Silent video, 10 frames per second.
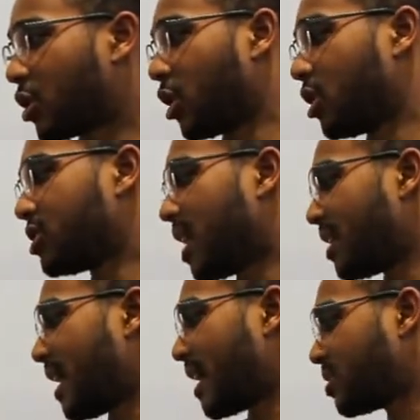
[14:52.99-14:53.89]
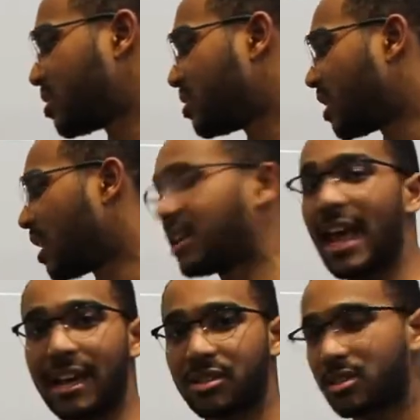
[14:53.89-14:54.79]
cur.next.
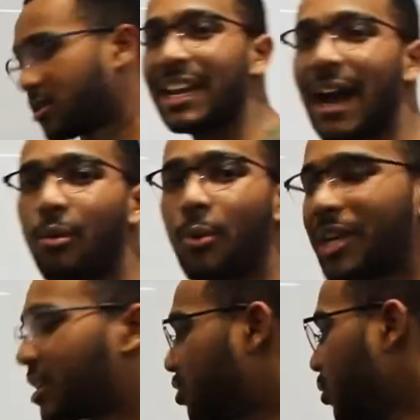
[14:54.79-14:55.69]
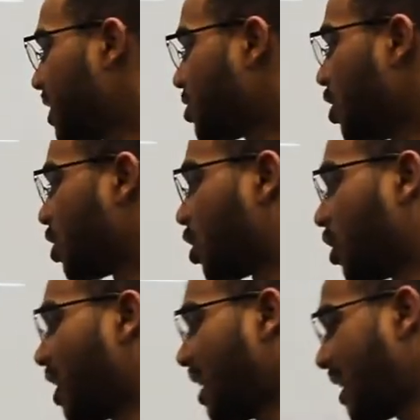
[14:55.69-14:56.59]
And now what we can do is
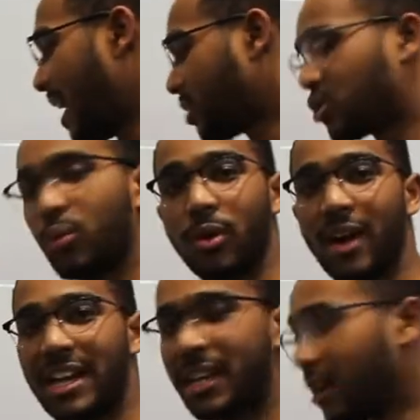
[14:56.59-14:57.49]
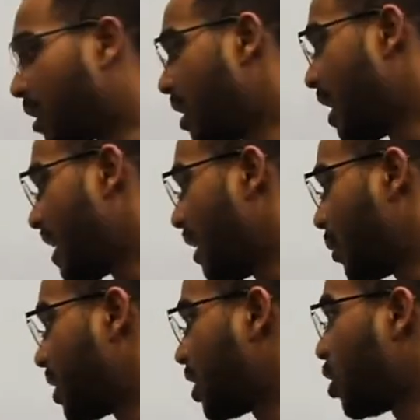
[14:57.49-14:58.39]
cur.next, we're right here. And now
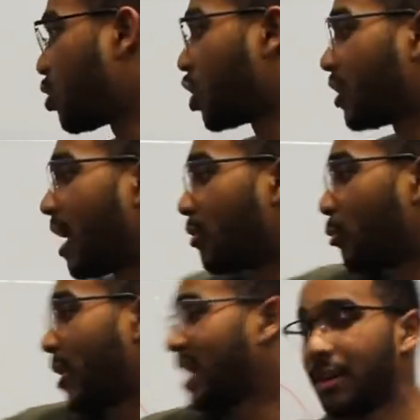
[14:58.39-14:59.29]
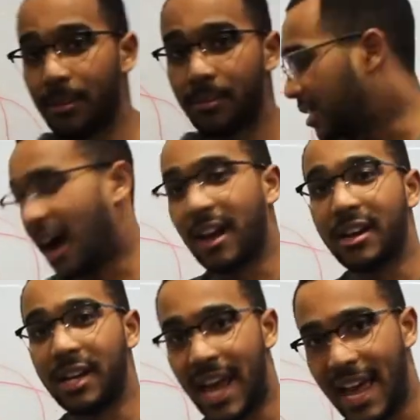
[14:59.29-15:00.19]
we can go
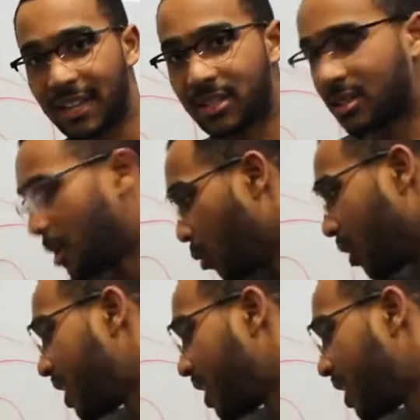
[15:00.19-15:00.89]
cur.random.next, we're